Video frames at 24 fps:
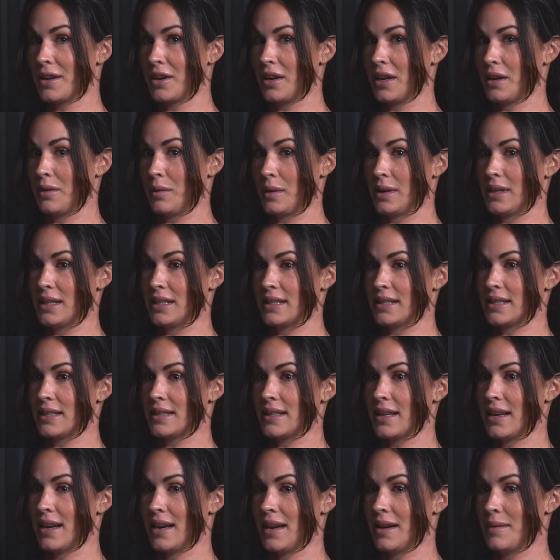great one
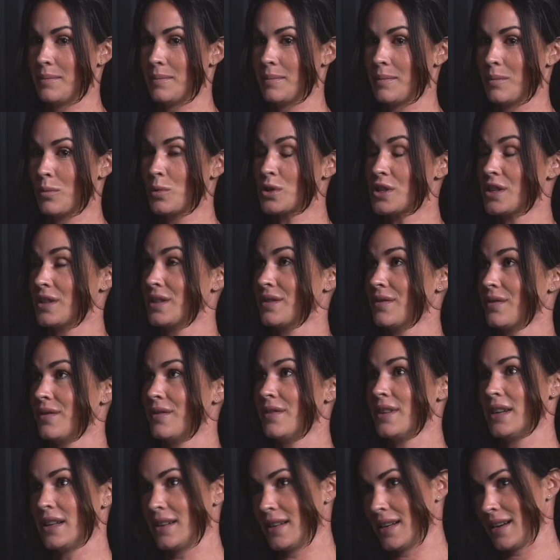is, which is
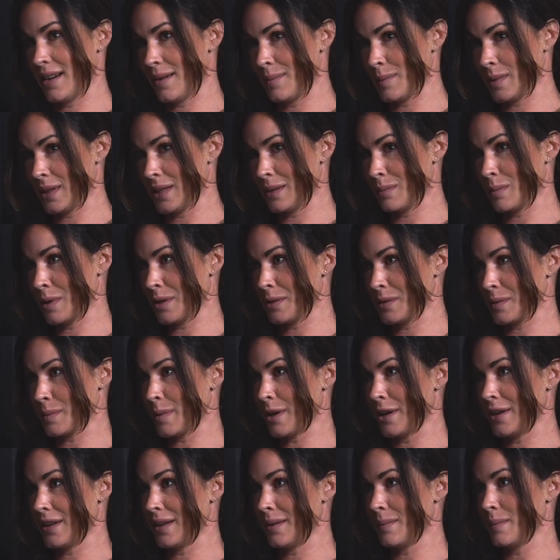very humbling
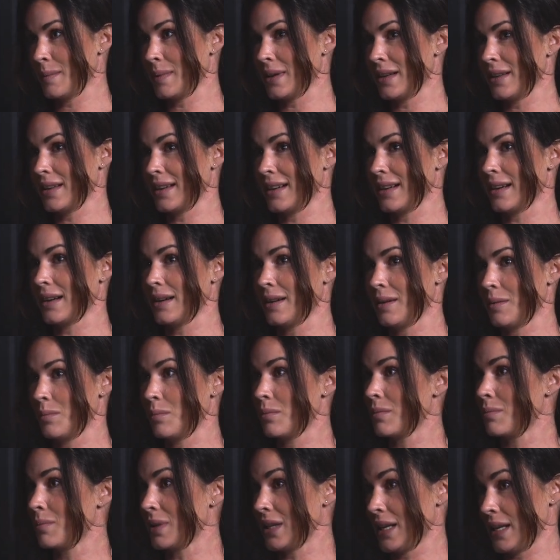postpartum, but like a
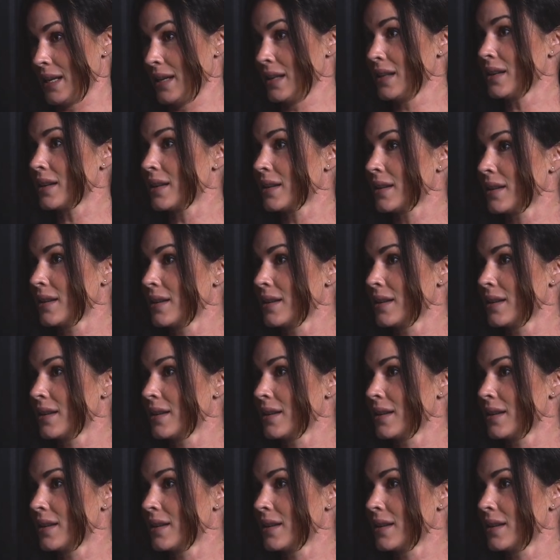plank